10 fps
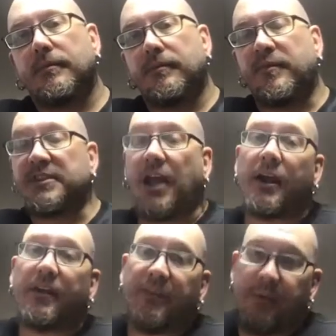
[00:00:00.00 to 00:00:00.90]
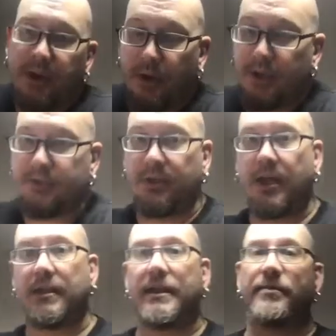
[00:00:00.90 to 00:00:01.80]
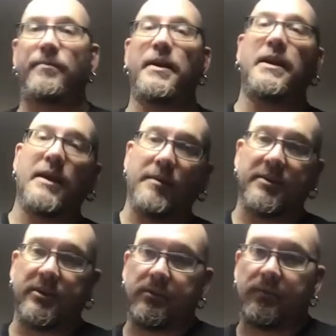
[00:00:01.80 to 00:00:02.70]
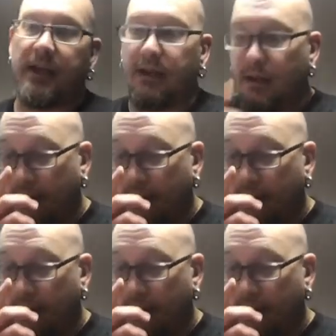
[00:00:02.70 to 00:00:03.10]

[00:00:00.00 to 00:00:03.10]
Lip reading: Photography would go into an online painting competition, right?